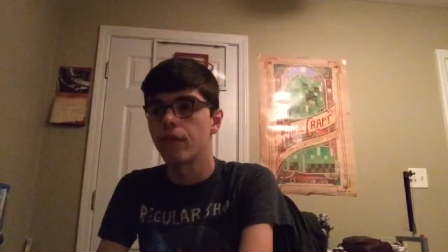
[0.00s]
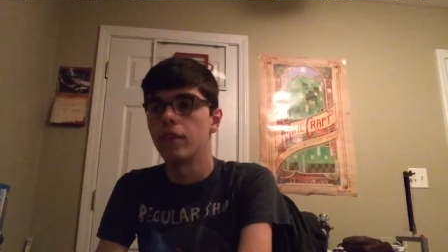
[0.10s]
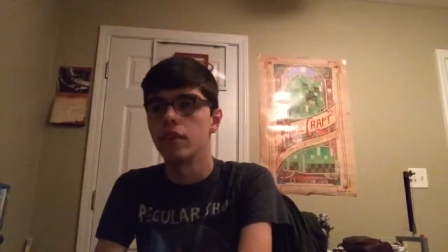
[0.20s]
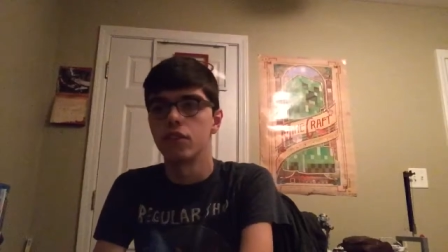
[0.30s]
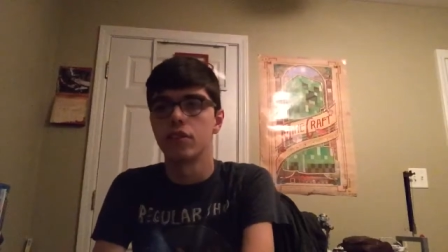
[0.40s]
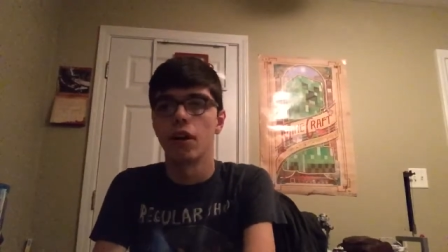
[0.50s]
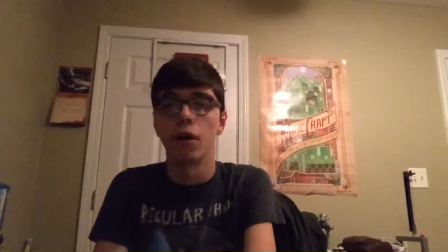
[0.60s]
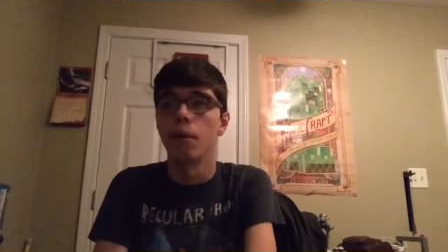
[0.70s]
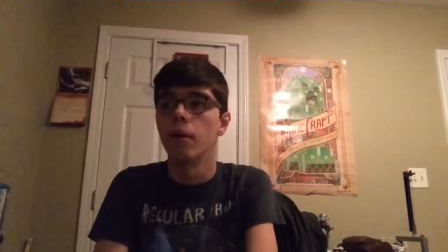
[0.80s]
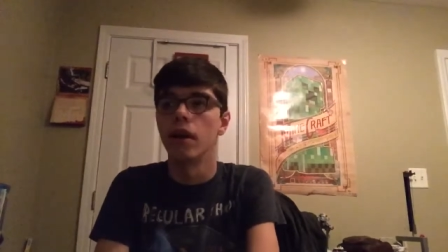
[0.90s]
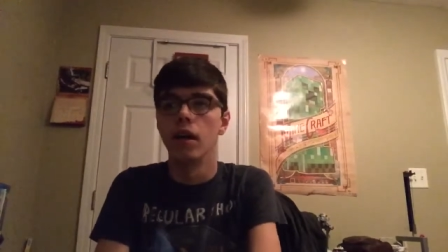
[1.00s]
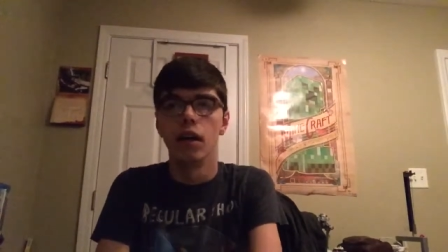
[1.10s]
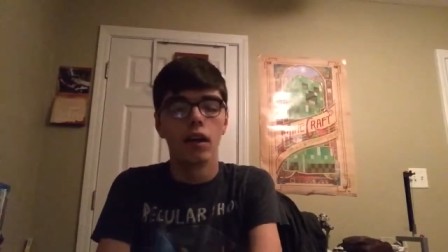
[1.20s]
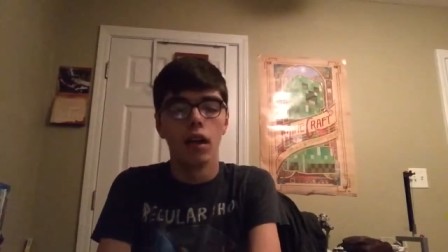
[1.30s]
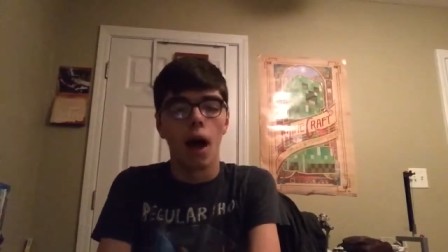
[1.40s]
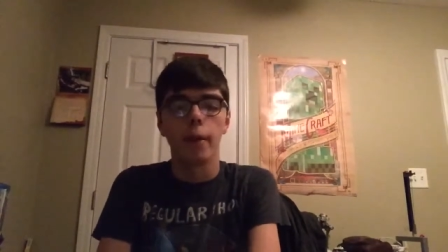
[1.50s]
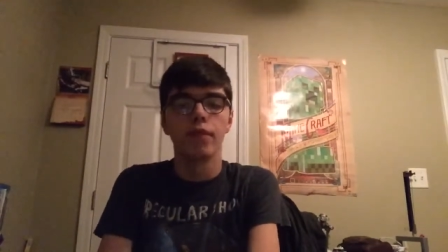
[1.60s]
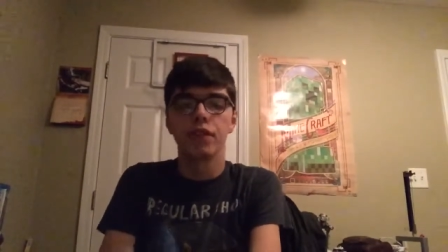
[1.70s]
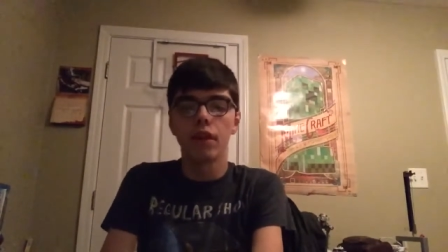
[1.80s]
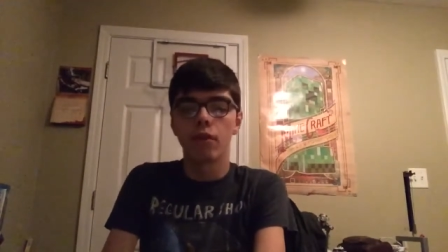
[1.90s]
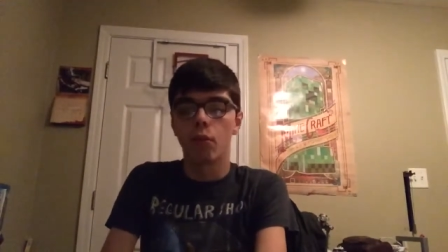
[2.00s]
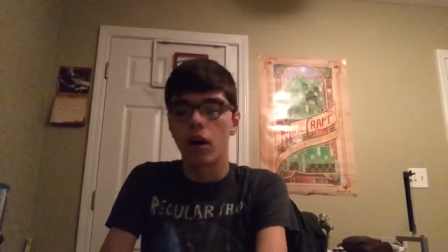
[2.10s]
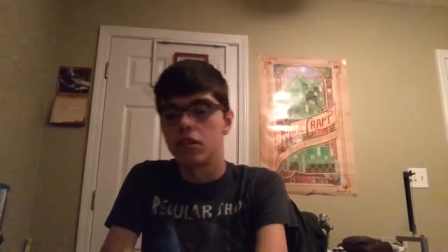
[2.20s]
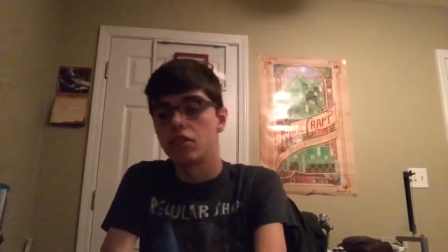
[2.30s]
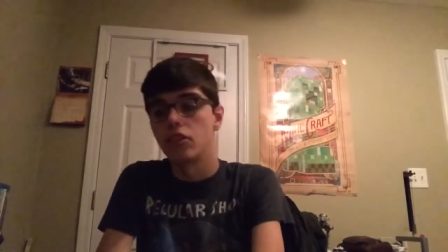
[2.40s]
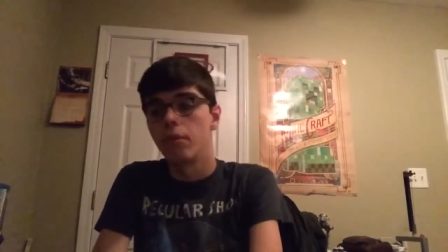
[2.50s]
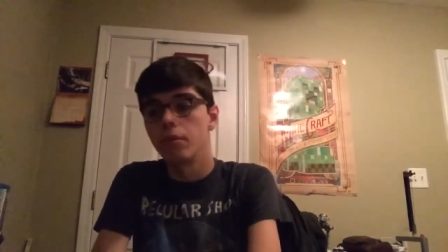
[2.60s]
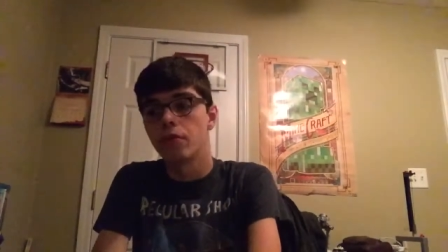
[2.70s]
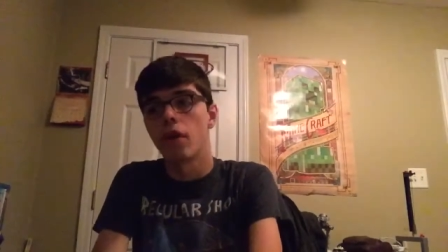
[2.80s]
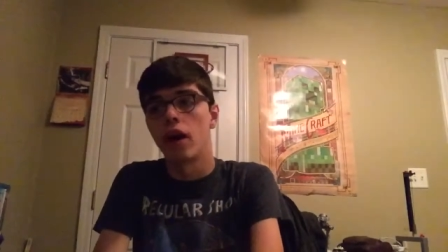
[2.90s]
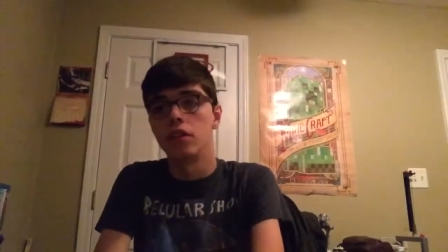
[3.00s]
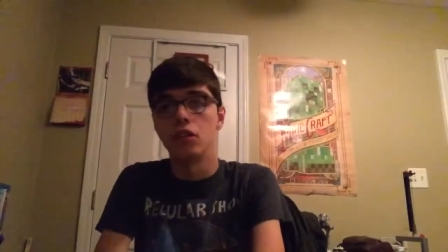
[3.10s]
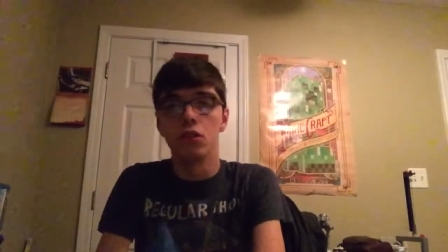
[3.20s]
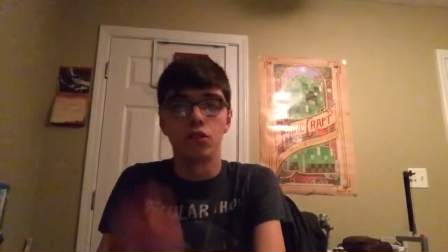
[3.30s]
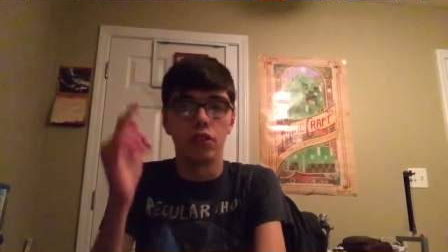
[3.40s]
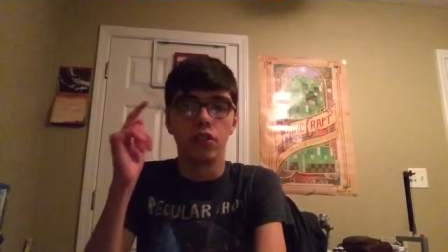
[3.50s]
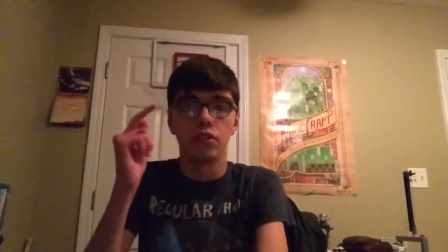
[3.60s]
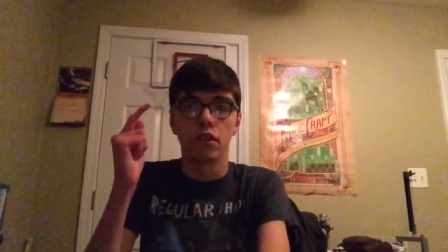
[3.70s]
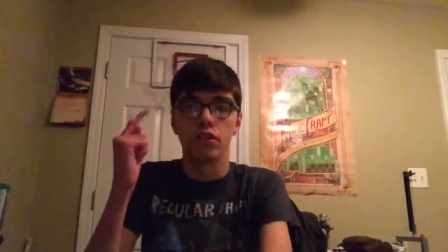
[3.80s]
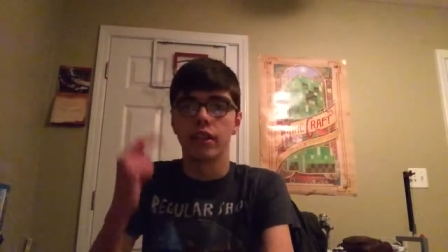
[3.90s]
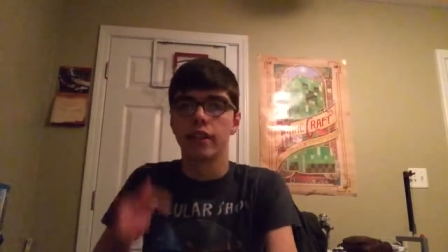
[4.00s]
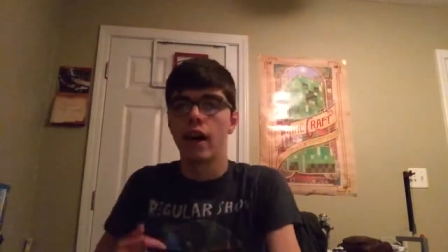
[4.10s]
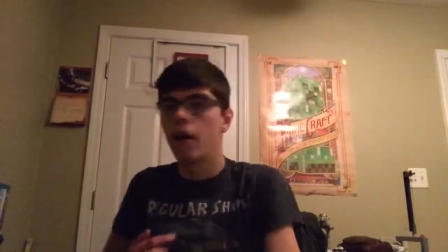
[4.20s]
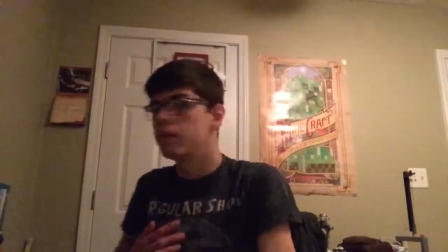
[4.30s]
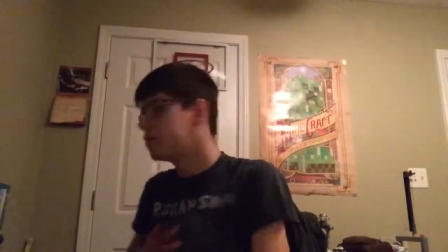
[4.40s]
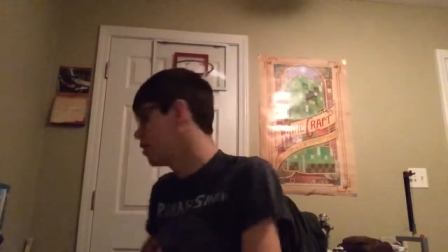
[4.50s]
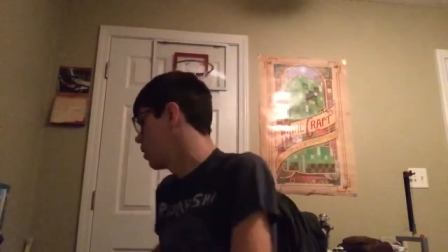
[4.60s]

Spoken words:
fan of this show. I mean, if you never watched the show before, I do suggest you go check it out.